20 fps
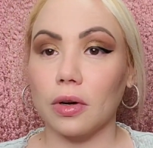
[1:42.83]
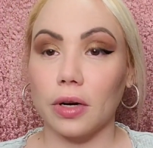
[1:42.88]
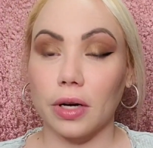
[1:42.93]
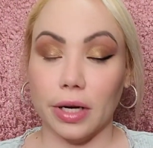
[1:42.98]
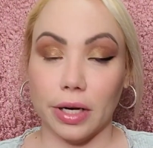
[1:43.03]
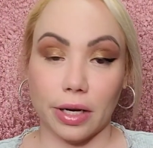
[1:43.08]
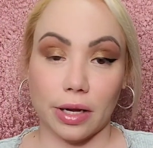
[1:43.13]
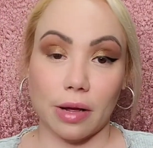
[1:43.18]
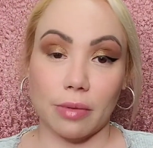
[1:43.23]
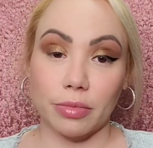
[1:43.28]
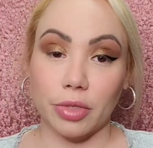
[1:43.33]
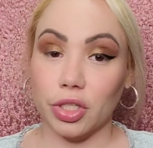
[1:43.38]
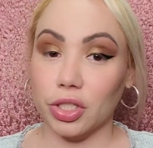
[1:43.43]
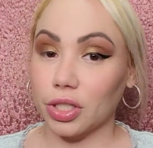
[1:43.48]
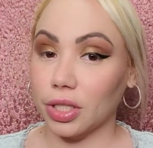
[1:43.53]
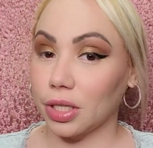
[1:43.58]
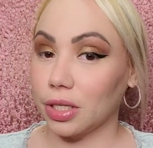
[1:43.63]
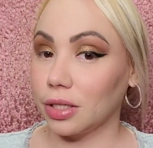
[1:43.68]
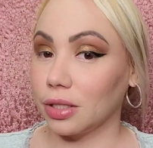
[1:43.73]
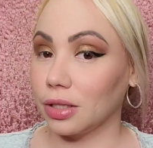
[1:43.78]
All right, I'm
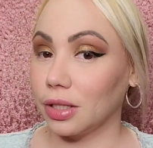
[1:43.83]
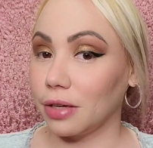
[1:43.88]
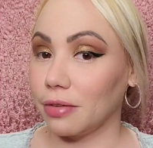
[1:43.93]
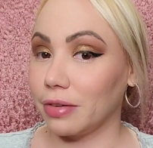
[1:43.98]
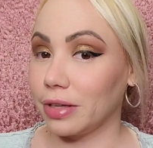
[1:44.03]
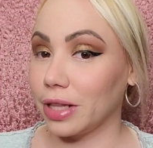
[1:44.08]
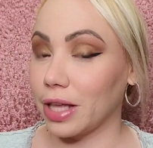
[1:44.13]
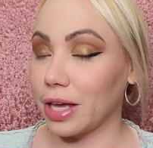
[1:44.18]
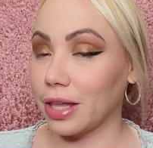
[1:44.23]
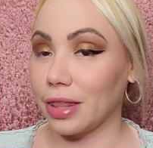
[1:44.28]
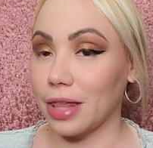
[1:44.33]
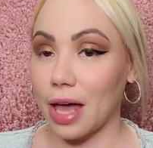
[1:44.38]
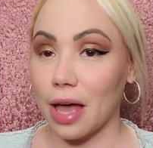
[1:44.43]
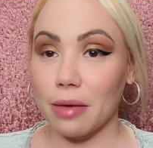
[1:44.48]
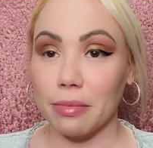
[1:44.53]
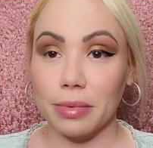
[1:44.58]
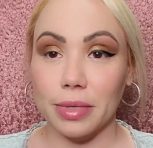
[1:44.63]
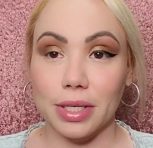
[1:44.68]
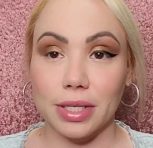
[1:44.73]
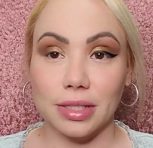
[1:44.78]
just gonna leave it like
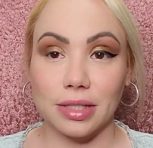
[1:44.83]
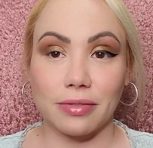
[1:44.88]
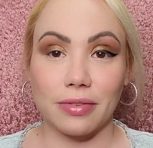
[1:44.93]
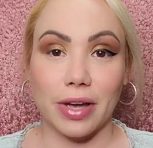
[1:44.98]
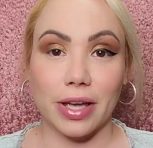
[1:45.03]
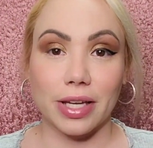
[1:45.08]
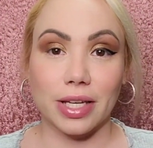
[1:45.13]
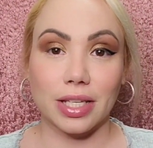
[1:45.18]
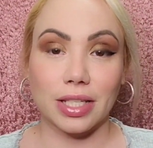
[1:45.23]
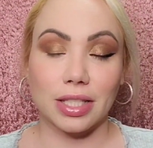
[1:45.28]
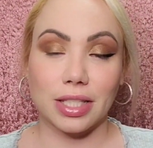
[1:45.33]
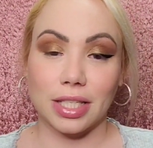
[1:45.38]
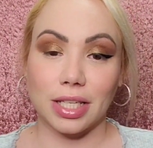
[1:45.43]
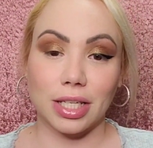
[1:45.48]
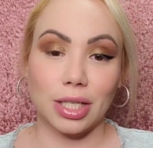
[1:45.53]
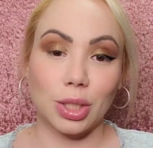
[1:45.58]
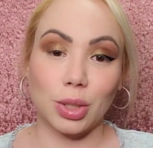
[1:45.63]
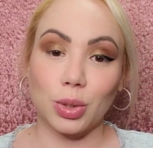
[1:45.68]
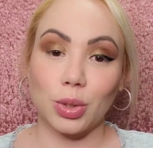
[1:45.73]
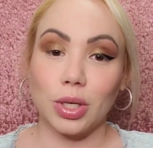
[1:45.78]
that because if I
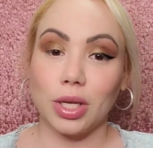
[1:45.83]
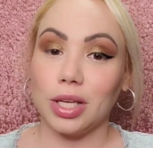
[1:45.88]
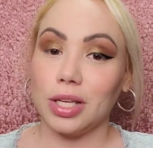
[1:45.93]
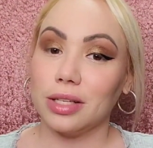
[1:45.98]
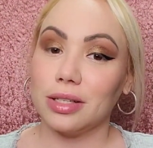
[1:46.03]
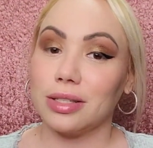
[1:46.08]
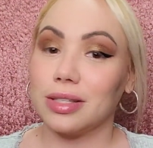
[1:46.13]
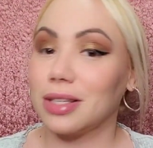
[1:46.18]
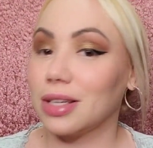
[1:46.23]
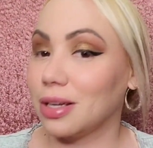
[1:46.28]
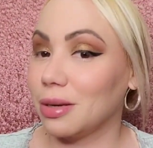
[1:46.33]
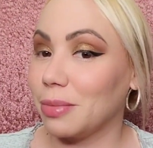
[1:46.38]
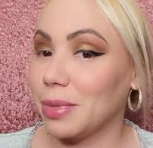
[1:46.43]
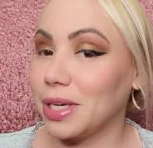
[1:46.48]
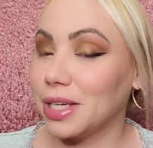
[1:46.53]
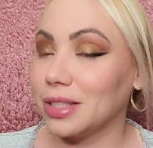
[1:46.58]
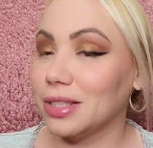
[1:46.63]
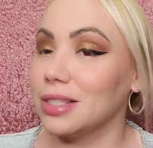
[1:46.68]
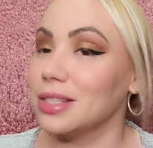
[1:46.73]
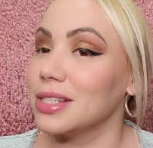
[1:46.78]
continue, it's gonna
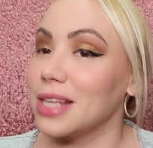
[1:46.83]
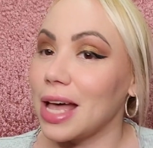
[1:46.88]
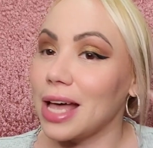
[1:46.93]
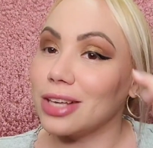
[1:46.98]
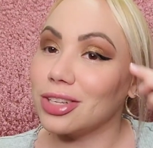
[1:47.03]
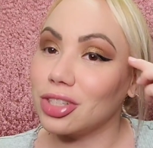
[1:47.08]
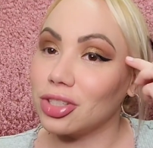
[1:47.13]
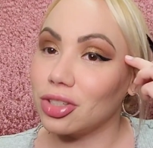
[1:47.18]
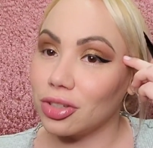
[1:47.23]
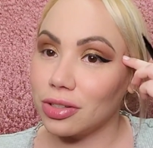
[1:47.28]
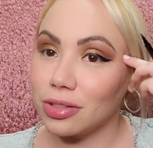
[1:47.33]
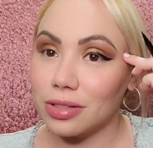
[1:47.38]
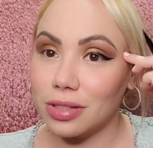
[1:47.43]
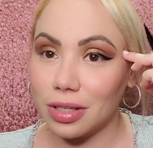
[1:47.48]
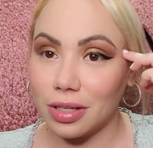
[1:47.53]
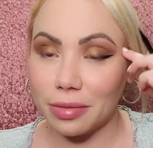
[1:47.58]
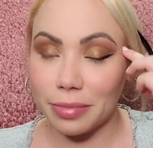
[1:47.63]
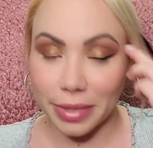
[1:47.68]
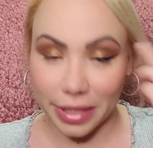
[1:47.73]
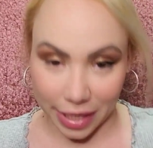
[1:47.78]
be a disaster and it's
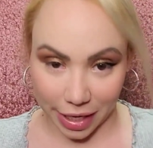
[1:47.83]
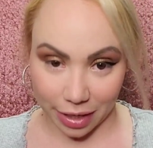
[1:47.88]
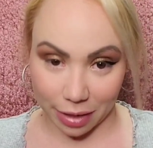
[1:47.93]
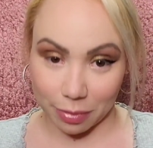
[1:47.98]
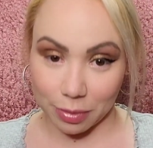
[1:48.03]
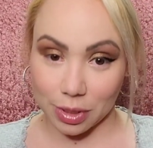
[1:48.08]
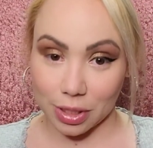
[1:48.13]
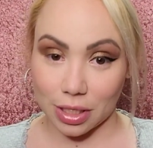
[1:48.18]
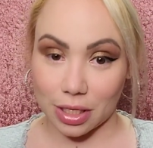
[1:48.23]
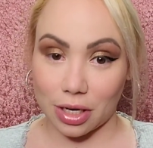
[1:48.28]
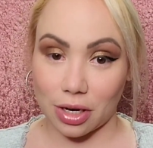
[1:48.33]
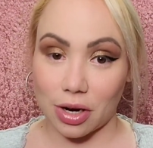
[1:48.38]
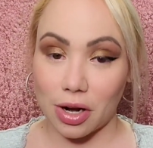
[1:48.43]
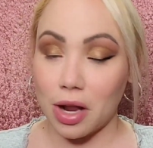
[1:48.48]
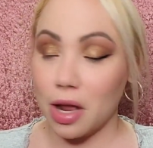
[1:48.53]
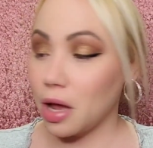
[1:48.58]
gonna be like up to here.